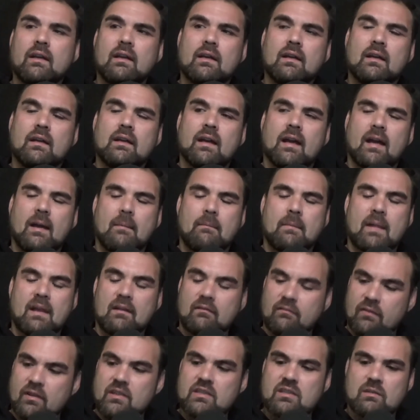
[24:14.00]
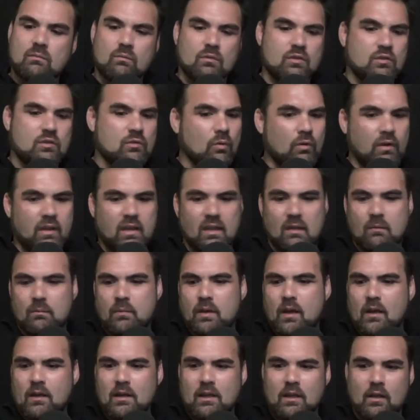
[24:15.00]
And Vincent was talking
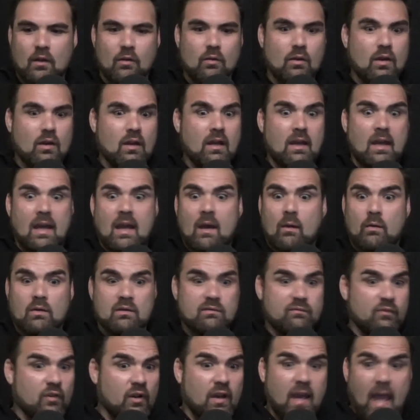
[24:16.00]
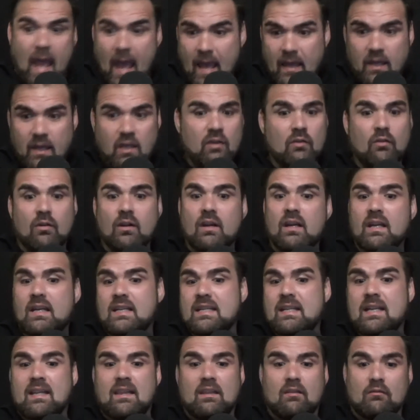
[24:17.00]
about, how it's very
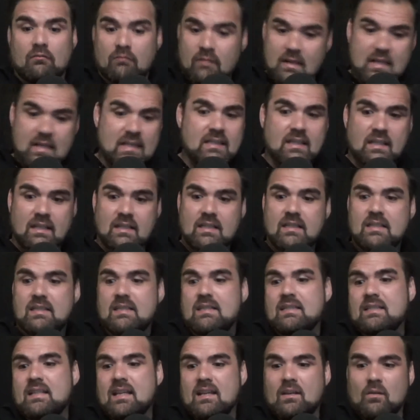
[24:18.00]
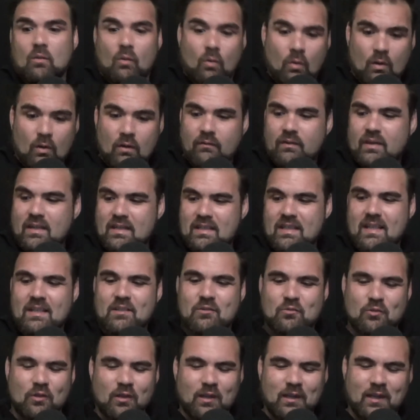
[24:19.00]
accurate and the reasons and all of these
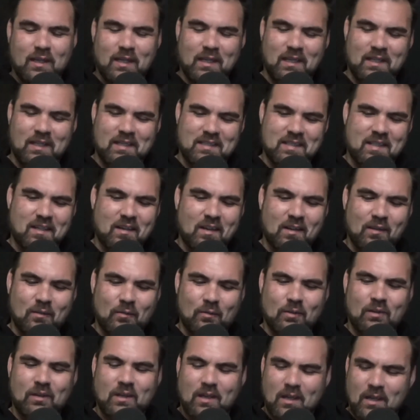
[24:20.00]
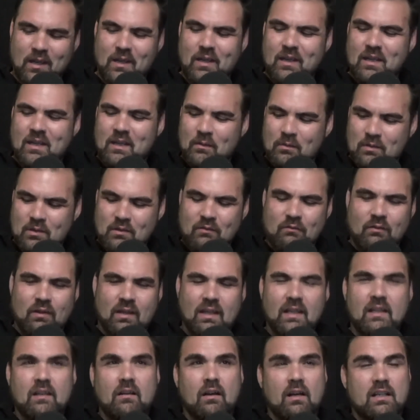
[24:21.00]
extra things. And I thought it was a
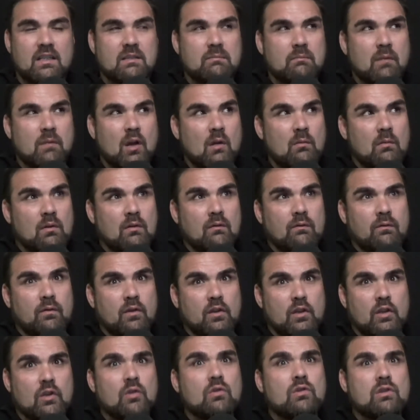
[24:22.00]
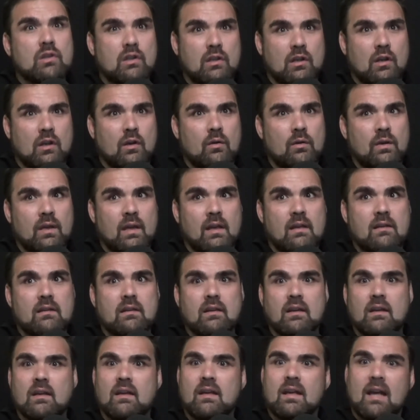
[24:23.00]
really nice moment for you to know that
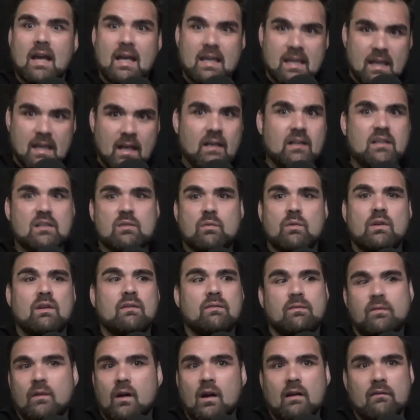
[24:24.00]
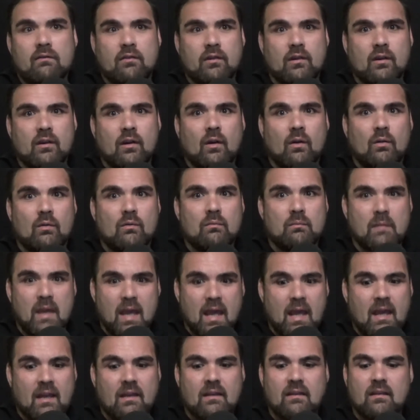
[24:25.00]
a young 25-year-old
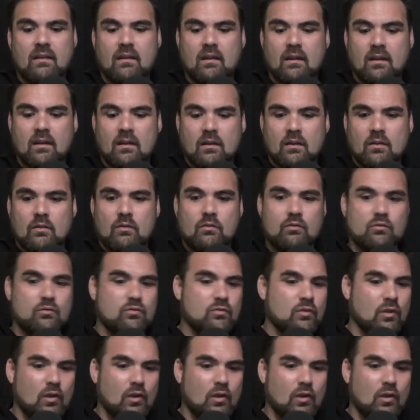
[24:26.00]
man has